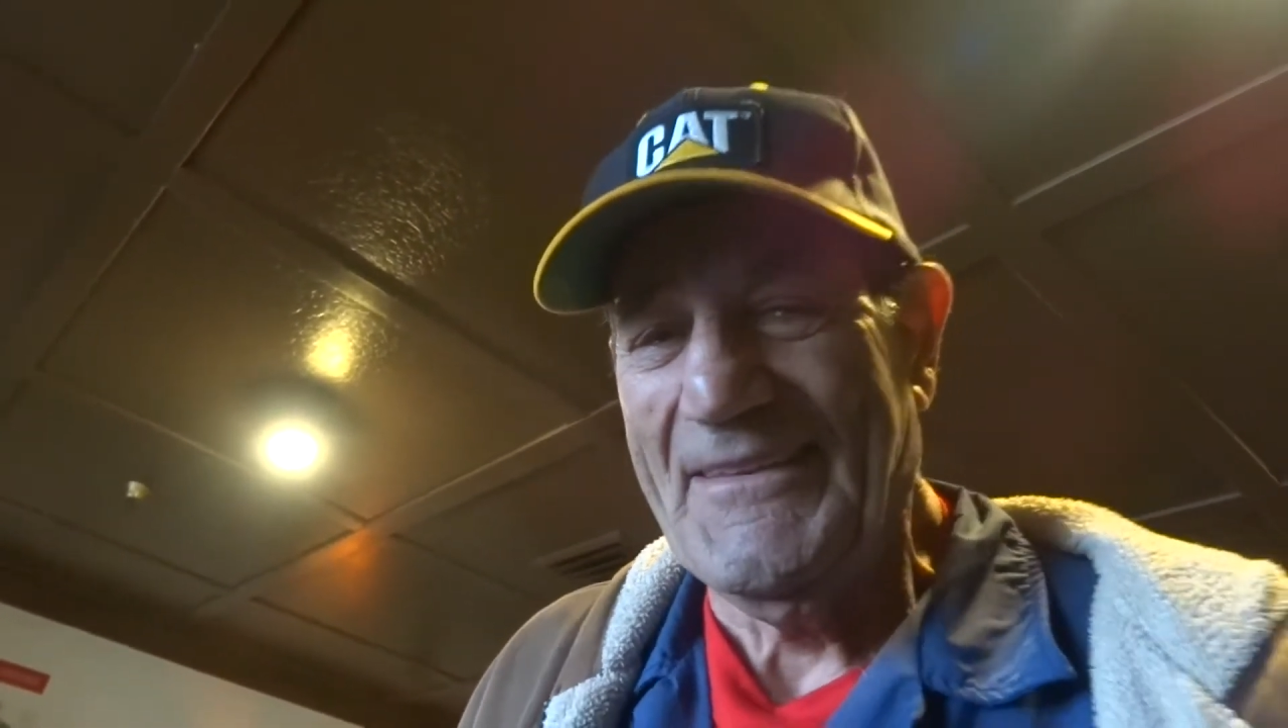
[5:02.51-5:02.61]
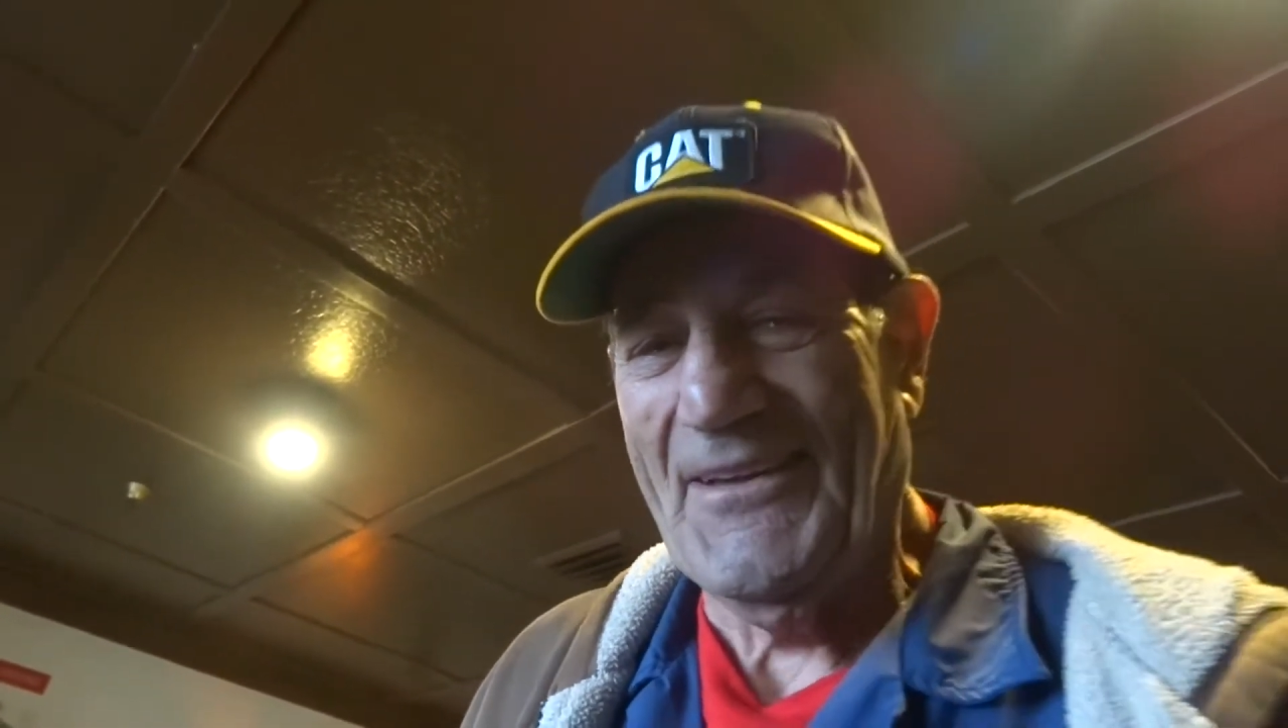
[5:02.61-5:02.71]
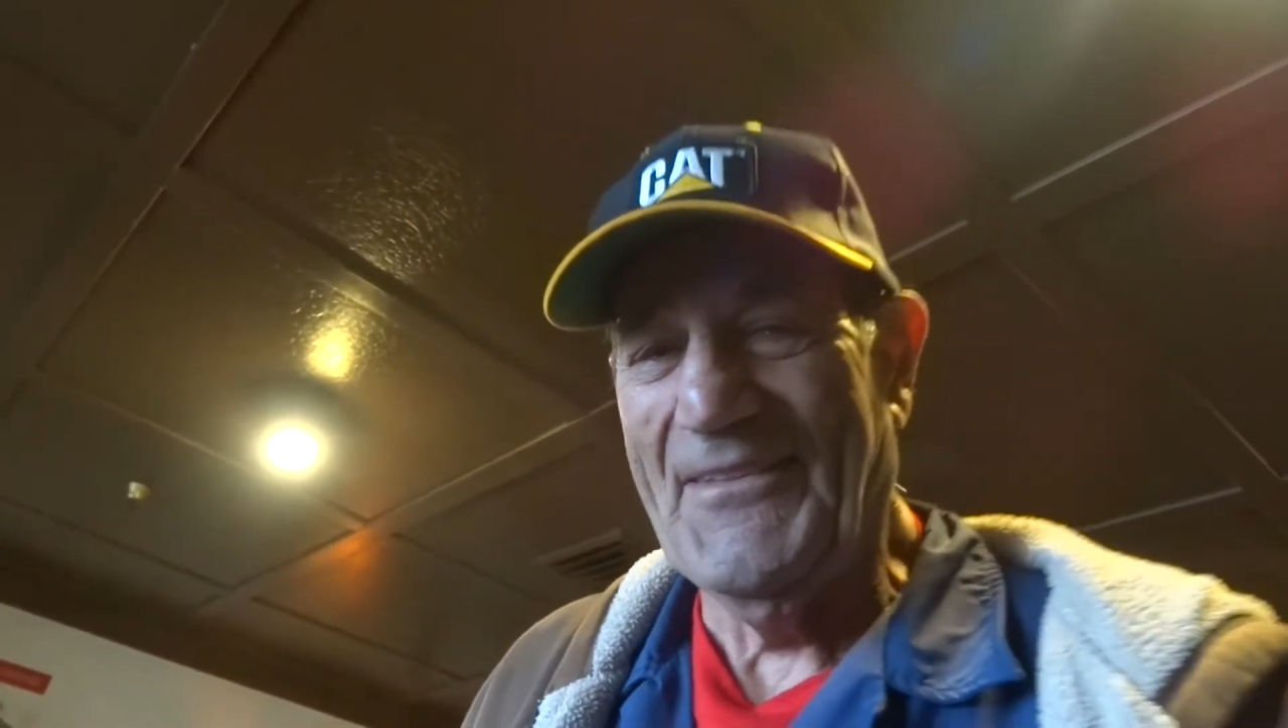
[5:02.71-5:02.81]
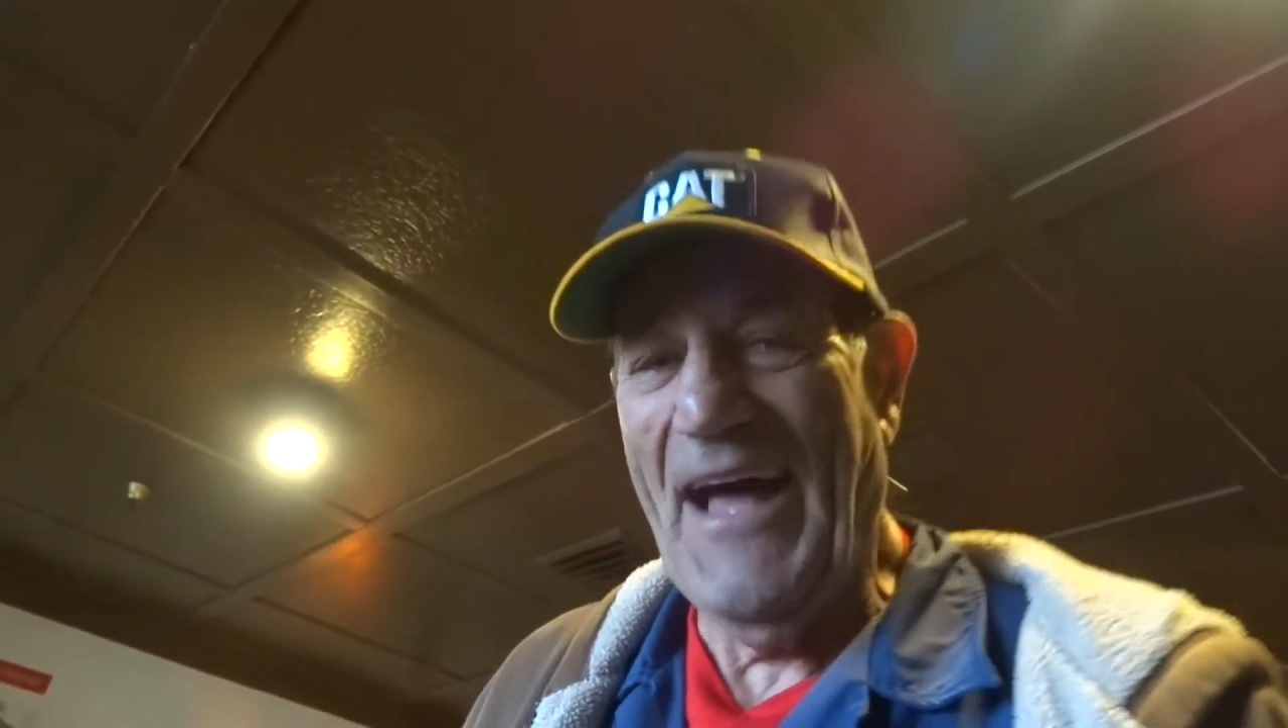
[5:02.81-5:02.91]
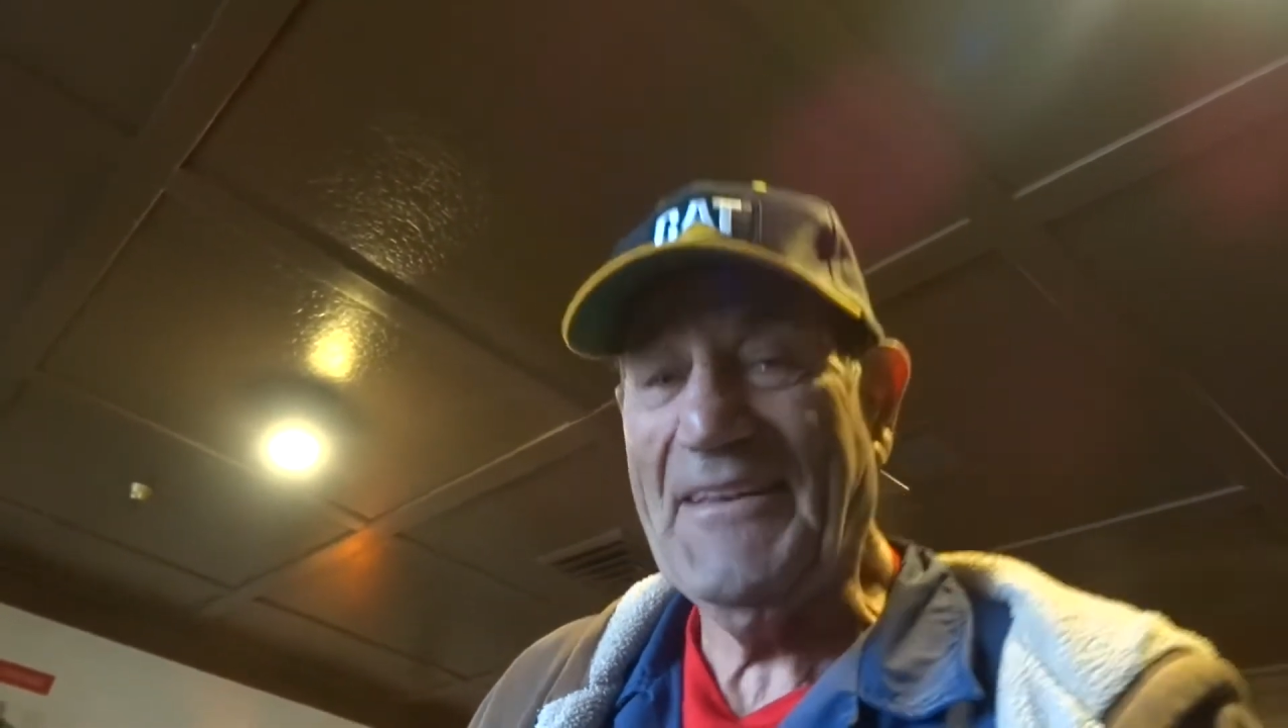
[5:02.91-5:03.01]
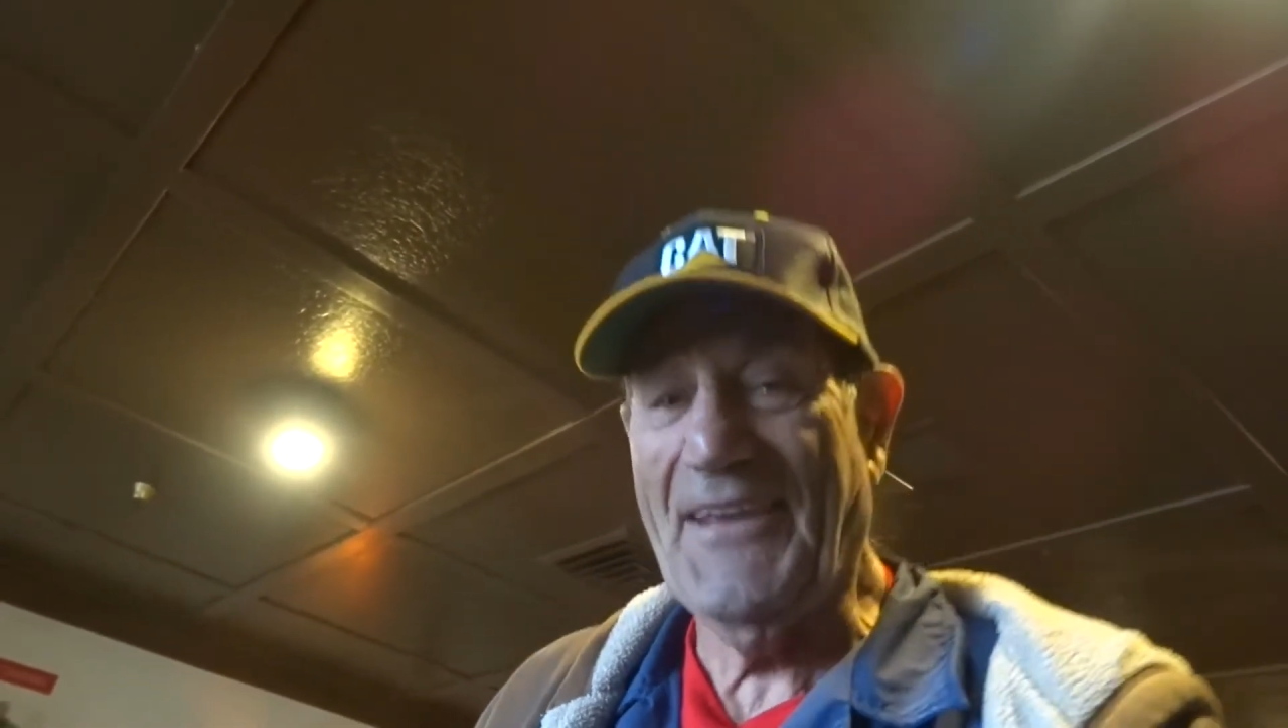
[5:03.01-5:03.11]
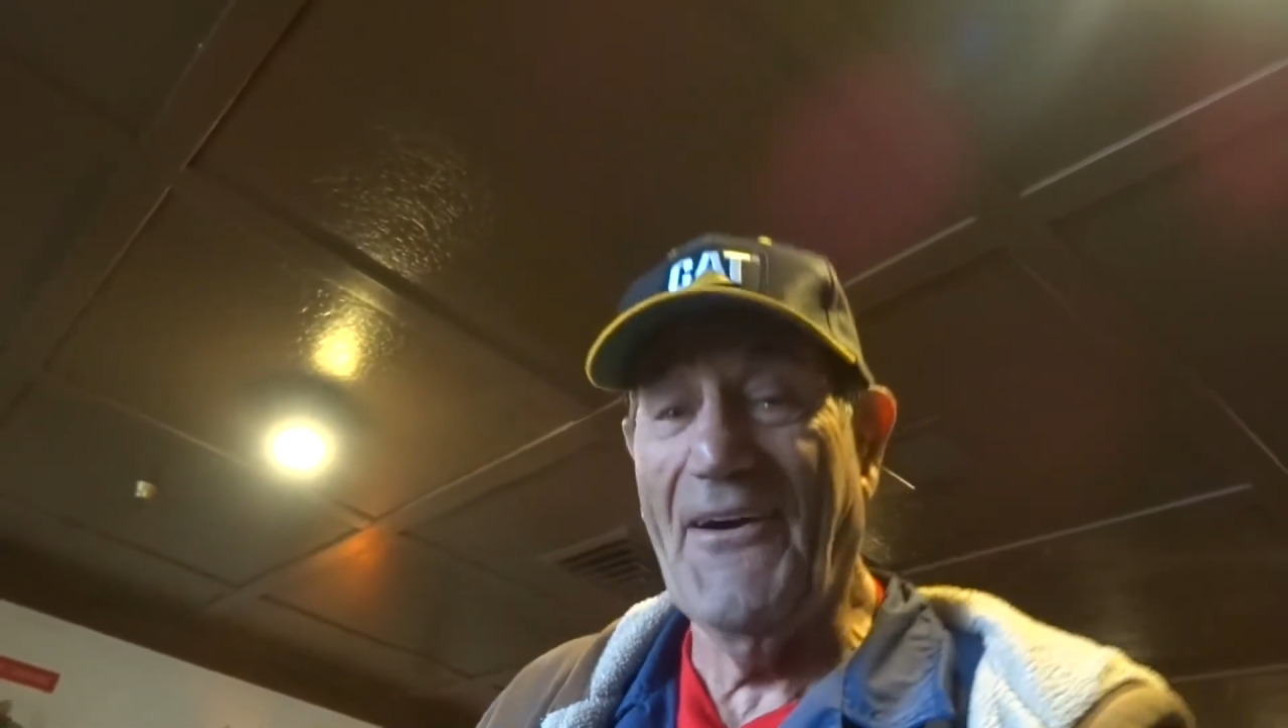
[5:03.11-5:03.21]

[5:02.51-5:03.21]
So that's